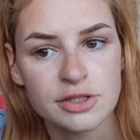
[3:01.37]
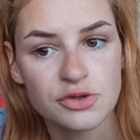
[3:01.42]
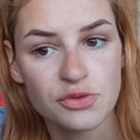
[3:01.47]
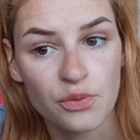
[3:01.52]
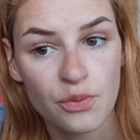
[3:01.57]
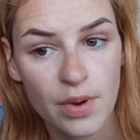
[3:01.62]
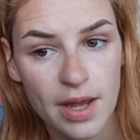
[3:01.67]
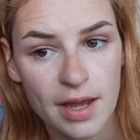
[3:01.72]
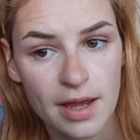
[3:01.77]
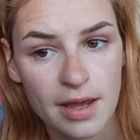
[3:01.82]
its
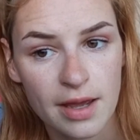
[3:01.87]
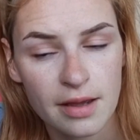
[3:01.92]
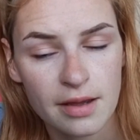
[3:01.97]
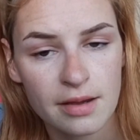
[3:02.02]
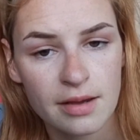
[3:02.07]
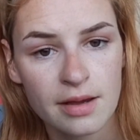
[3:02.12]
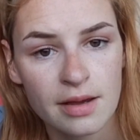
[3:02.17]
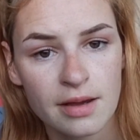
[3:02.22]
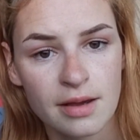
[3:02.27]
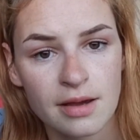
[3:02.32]

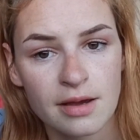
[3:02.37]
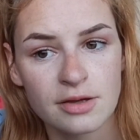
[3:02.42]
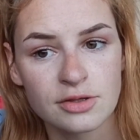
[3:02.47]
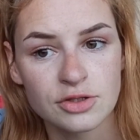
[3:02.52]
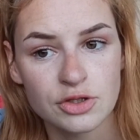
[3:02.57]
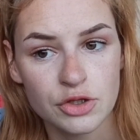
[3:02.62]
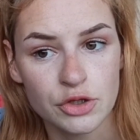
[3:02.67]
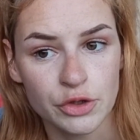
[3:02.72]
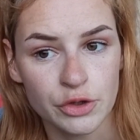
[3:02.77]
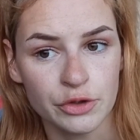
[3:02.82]
way
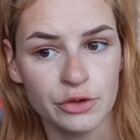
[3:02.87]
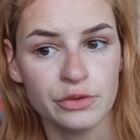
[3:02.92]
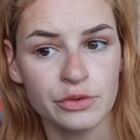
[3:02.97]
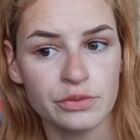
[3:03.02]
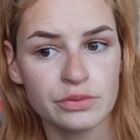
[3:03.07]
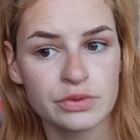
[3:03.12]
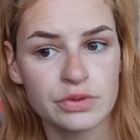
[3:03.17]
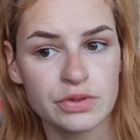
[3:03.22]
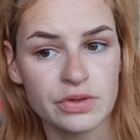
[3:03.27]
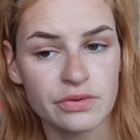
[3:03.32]
to
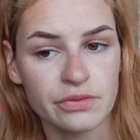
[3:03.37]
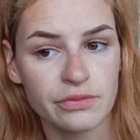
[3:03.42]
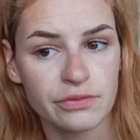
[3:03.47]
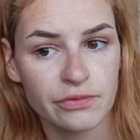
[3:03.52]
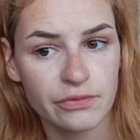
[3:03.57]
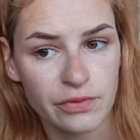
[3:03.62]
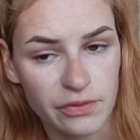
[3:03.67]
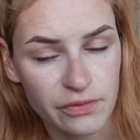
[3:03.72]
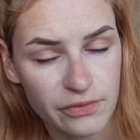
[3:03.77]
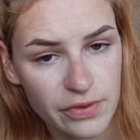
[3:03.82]
you to
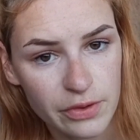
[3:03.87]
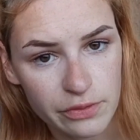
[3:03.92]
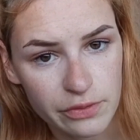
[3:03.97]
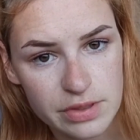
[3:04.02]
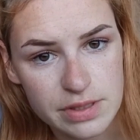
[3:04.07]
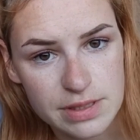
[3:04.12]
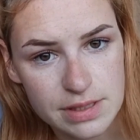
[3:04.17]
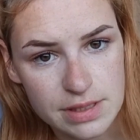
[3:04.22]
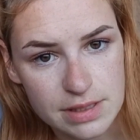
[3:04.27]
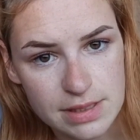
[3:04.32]
fulfill
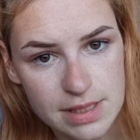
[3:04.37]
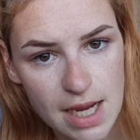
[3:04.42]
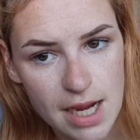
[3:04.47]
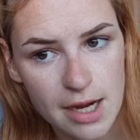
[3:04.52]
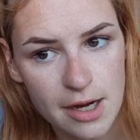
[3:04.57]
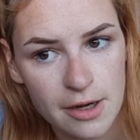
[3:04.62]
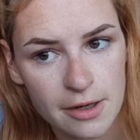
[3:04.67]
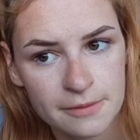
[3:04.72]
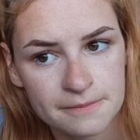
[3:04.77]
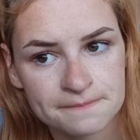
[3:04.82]
this
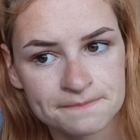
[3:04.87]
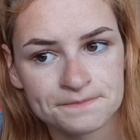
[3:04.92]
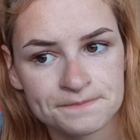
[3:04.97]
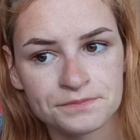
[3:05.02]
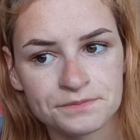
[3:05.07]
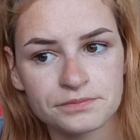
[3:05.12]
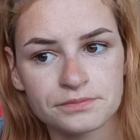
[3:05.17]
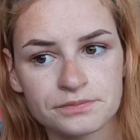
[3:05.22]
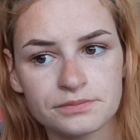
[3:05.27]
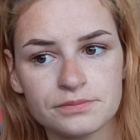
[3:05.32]
desire.
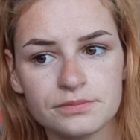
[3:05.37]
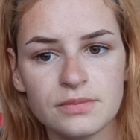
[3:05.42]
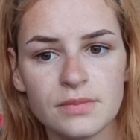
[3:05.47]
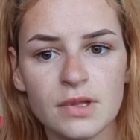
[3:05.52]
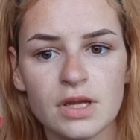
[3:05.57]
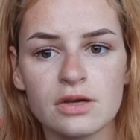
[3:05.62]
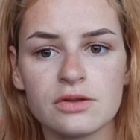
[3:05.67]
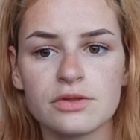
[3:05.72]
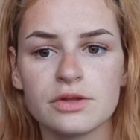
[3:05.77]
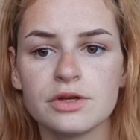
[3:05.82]

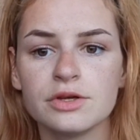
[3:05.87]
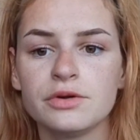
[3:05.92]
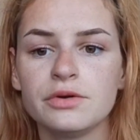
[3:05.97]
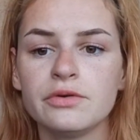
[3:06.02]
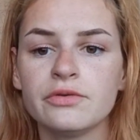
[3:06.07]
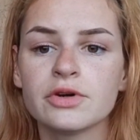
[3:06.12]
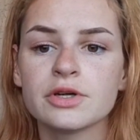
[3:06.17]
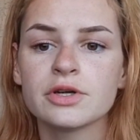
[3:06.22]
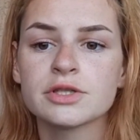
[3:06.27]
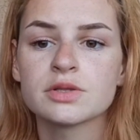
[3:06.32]
The
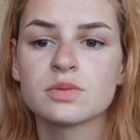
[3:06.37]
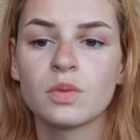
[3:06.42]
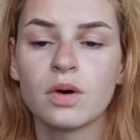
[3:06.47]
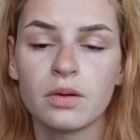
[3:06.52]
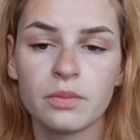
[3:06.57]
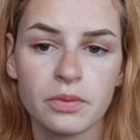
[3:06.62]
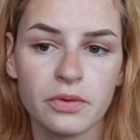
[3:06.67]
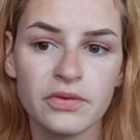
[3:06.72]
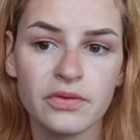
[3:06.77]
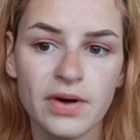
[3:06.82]
universe
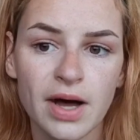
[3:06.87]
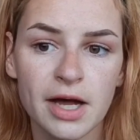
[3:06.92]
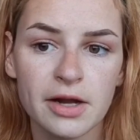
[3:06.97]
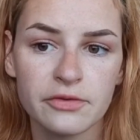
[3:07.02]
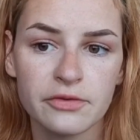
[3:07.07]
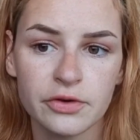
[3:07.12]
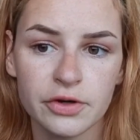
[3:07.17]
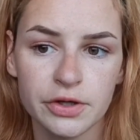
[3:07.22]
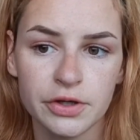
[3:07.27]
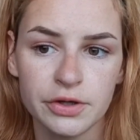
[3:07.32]
will
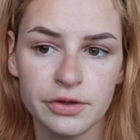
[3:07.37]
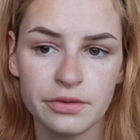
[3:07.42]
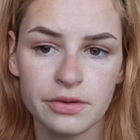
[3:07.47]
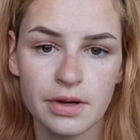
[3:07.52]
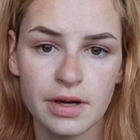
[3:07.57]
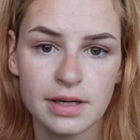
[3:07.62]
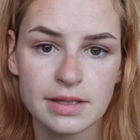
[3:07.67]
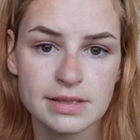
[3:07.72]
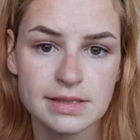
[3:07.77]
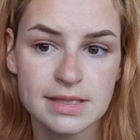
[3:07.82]
provide for you
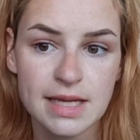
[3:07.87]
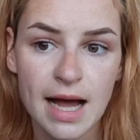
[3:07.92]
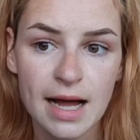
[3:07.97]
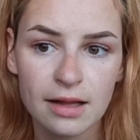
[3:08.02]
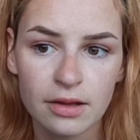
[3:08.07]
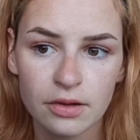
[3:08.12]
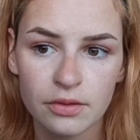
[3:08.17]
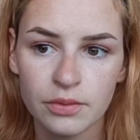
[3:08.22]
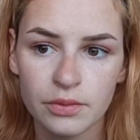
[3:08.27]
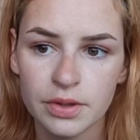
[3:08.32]

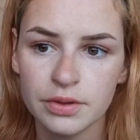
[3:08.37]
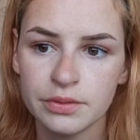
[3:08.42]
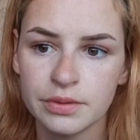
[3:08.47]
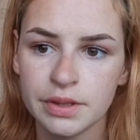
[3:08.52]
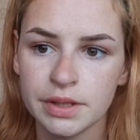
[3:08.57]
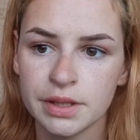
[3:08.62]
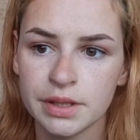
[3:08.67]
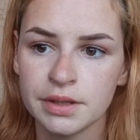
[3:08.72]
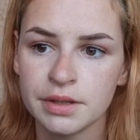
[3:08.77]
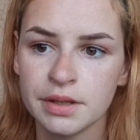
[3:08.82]
exactly what you
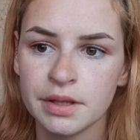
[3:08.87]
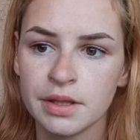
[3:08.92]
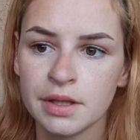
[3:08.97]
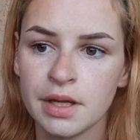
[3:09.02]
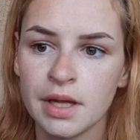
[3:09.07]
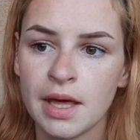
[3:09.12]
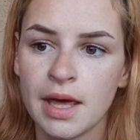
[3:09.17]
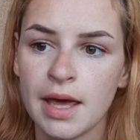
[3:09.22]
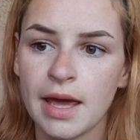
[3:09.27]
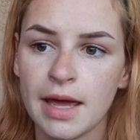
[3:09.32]
need
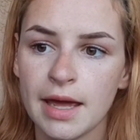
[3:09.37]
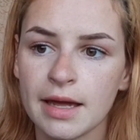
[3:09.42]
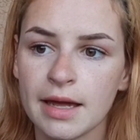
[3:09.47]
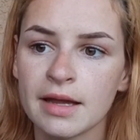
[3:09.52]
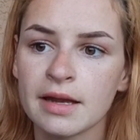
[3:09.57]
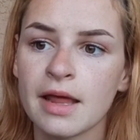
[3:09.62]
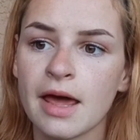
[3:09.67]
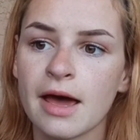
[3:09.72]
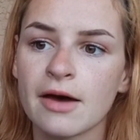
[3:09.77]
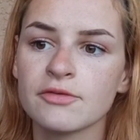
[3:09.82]

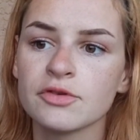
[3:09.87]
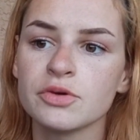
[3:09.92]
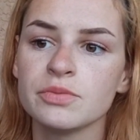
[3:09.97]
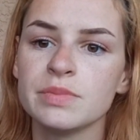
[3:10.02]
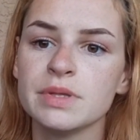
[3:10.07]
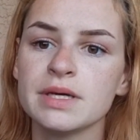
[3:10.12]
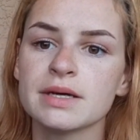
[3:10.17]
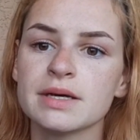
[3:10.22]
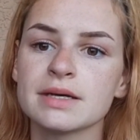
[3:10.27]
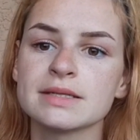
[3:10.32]
and have you
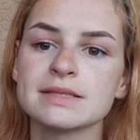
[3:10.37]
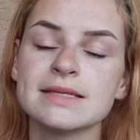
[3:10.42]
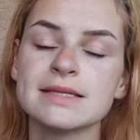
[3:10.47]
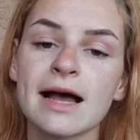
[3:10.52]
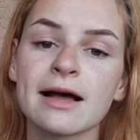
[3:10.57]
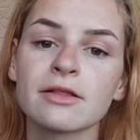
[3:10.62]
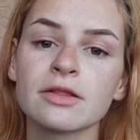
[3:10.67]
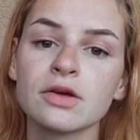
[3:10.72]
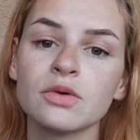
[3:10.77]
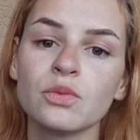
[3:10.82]
be
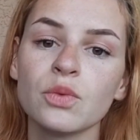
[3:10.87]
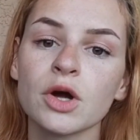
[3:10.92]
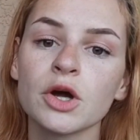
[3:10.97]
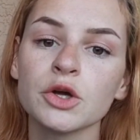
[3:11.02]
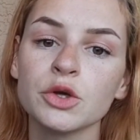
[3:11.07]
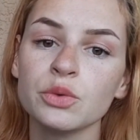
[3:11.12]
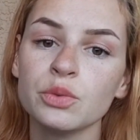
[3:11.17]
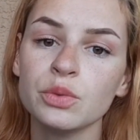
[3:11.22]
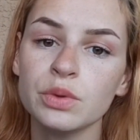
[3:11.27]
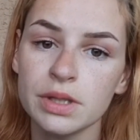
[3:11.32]
exactly where
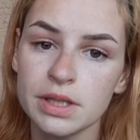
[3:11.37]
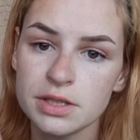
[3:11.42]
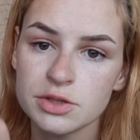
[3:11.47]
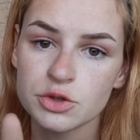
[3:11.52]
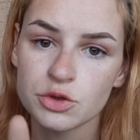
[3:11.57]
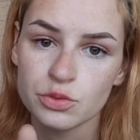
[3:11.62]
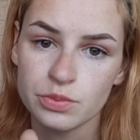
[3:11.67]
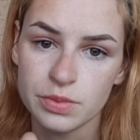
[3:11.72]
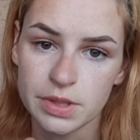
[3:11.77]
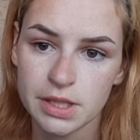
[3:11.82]
you need
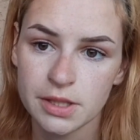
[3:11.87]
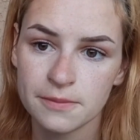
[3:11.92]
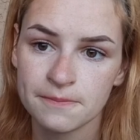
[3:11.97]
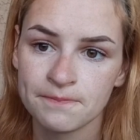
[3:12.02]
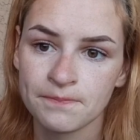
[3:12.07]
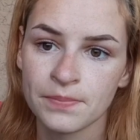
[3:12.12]
to be.